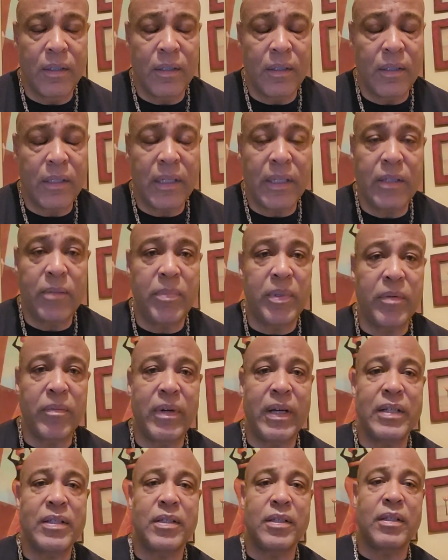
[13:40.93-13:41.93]
Yeah, you be
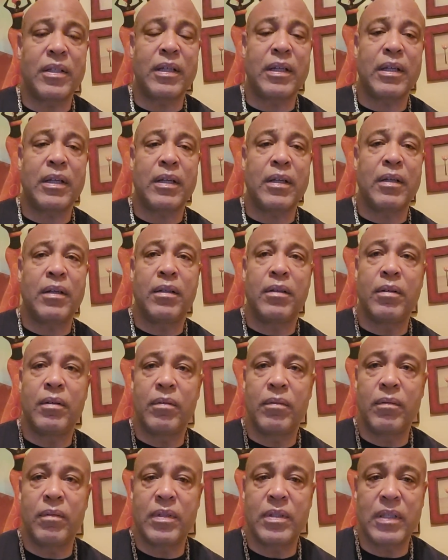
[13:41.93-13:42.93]
watching,
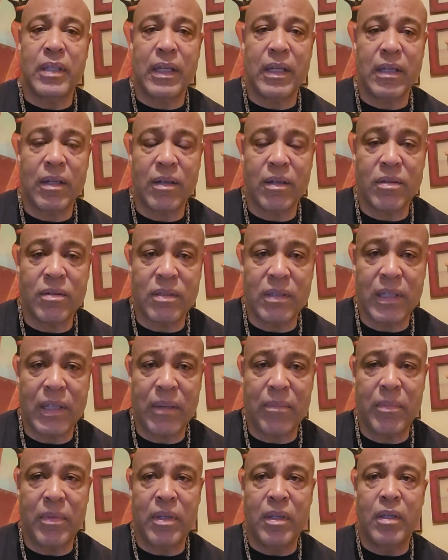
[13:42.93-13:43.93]
what's that girl's
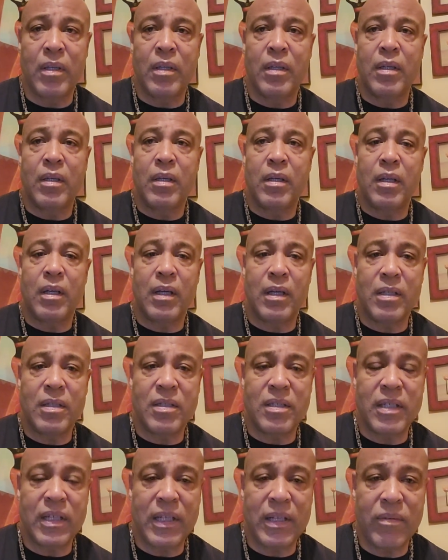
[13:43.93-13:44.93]
name?
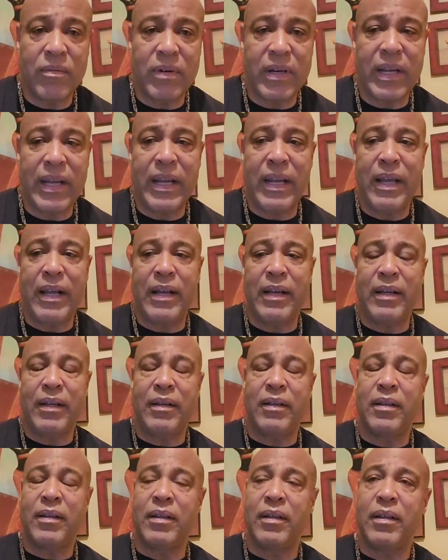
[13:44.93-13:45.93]
City Red
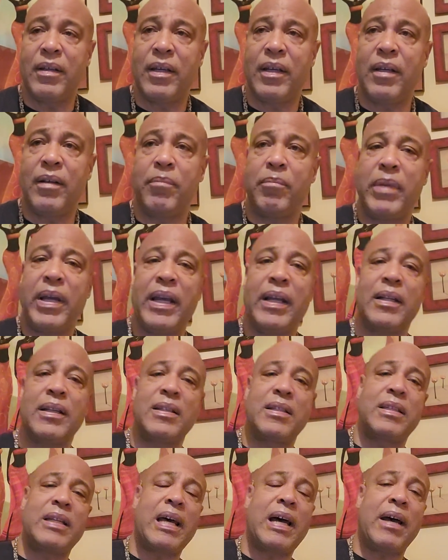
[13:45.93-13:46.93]
and Meg Thee
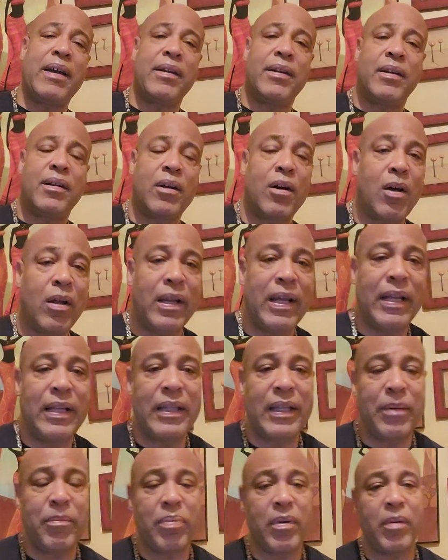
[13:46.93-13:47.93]
Stallion and all that.
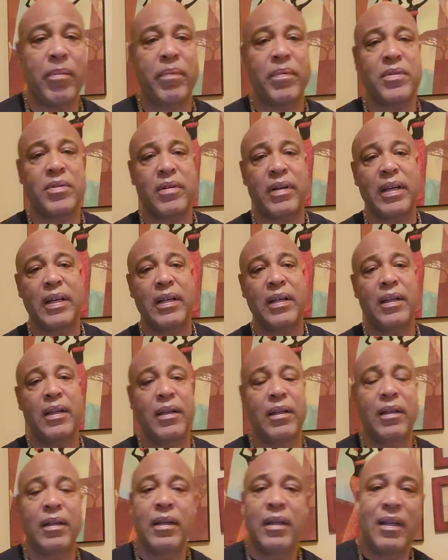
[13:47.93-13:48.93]
They perpetrating
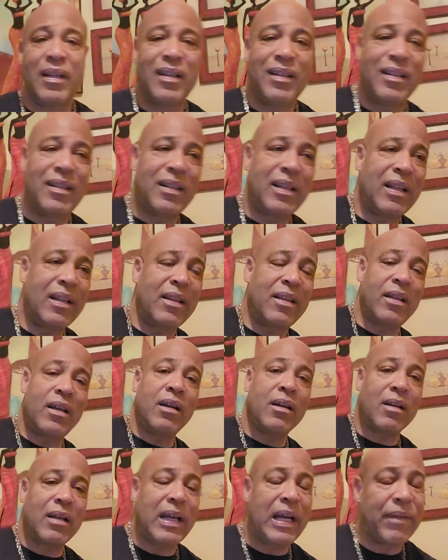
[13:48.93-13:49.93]
that
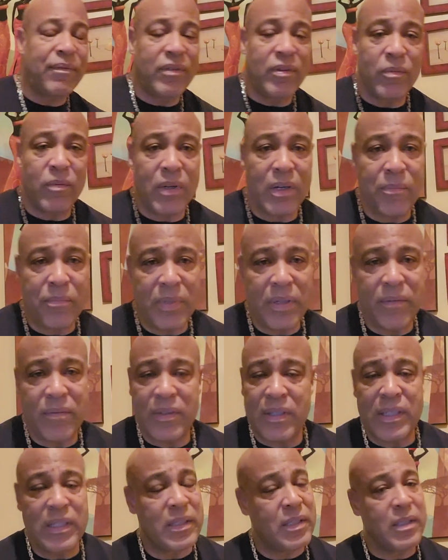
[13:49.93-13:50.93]
thug life. You want to be
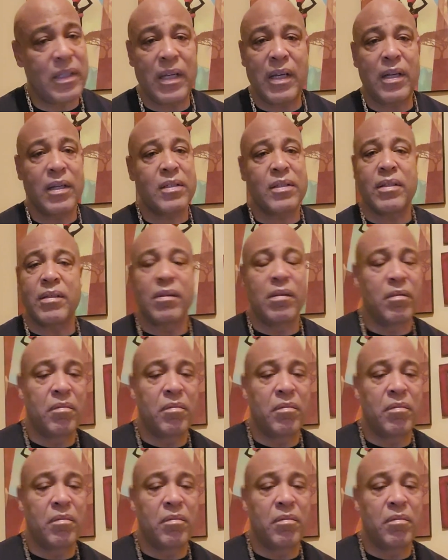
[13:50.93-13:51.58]
with these thugs.